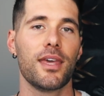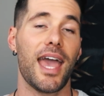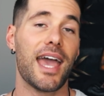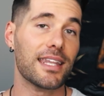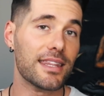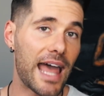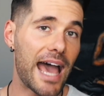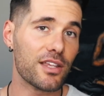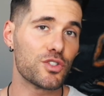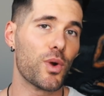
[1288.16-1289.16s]
And
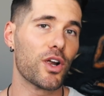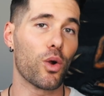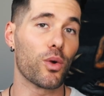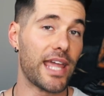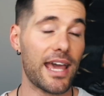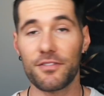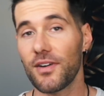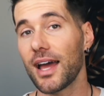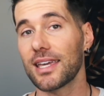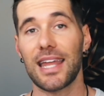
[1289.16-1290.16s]
that is where
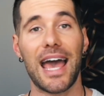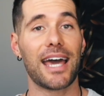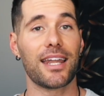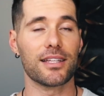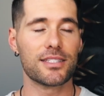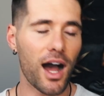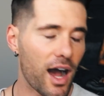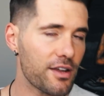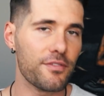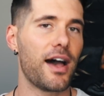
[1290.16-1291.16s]
ORGANIFI can add a
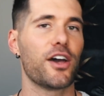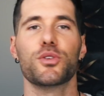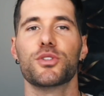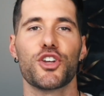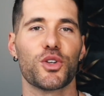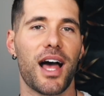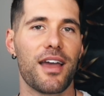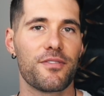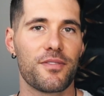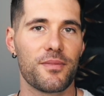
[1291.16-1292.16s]
ton of value to your life.